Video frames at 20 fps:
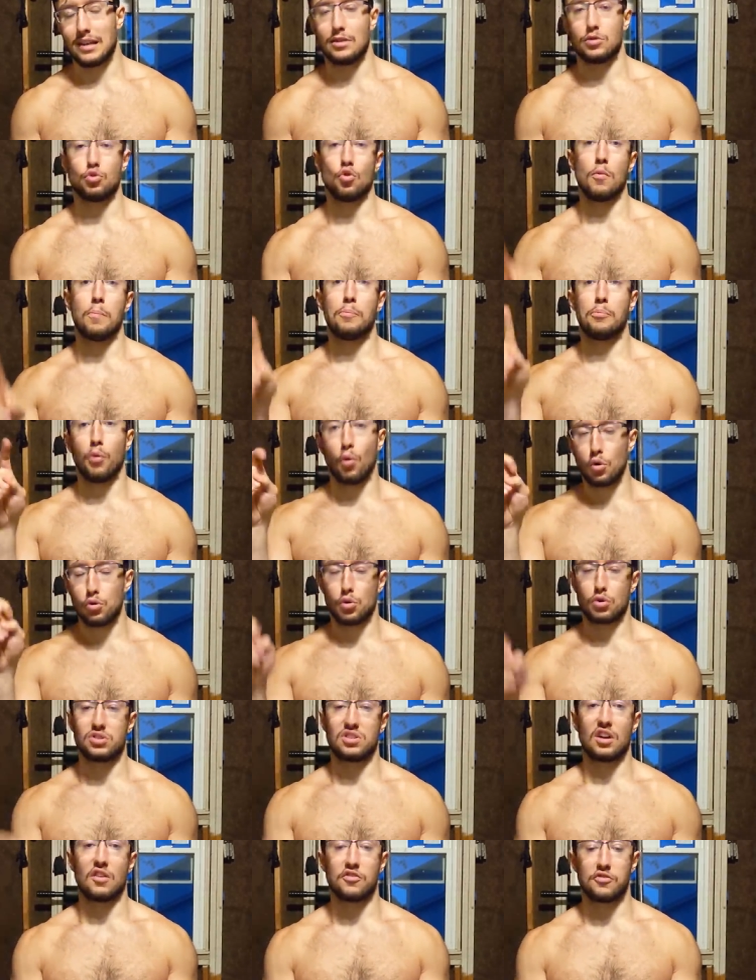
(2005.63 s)
It's the pull
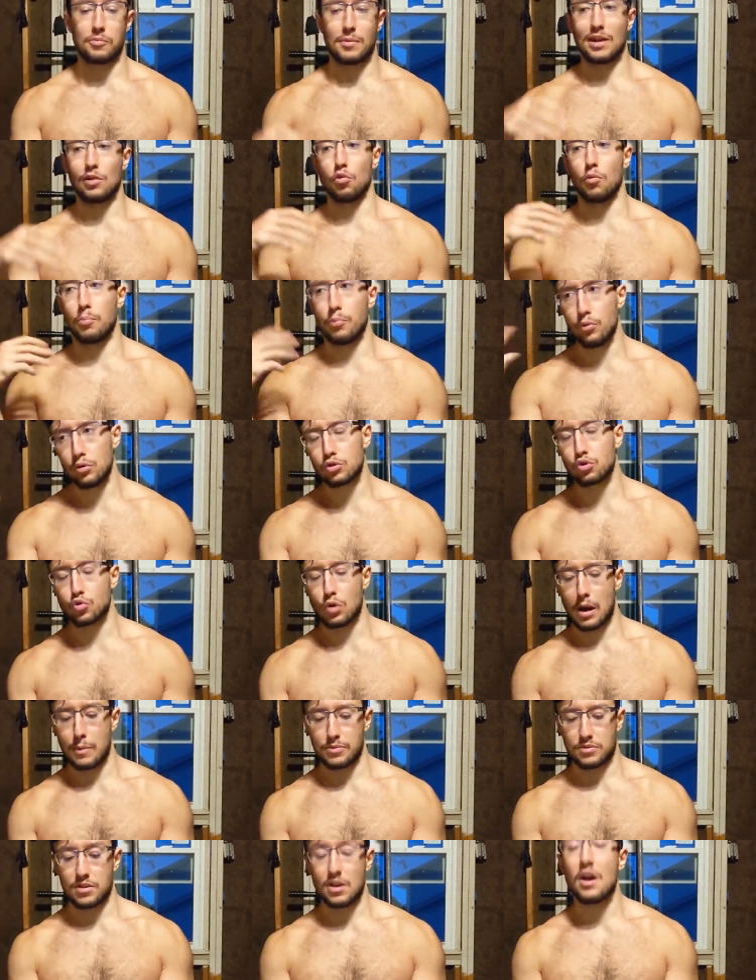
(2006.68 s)
yourself by the
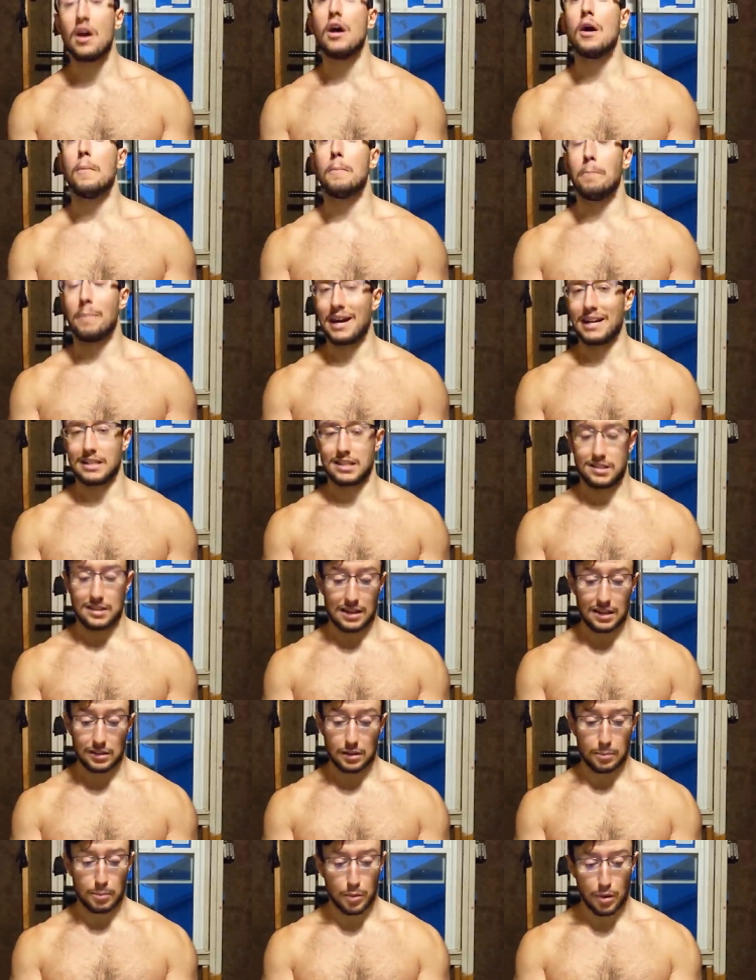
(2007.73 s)
bootstraps
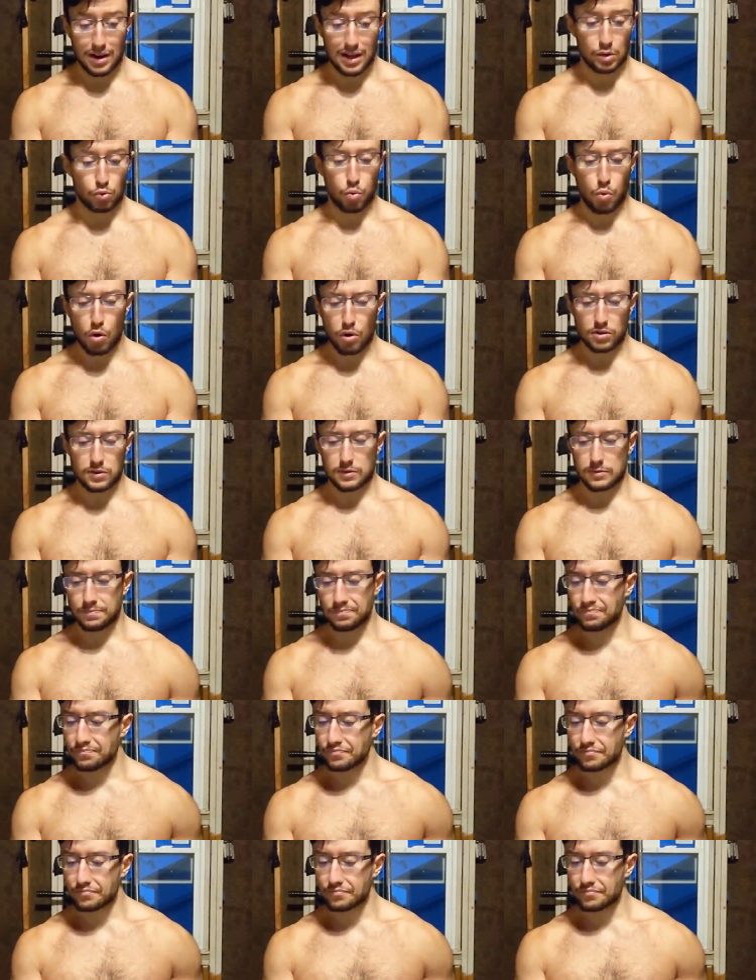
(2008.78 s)
mindset, but it works.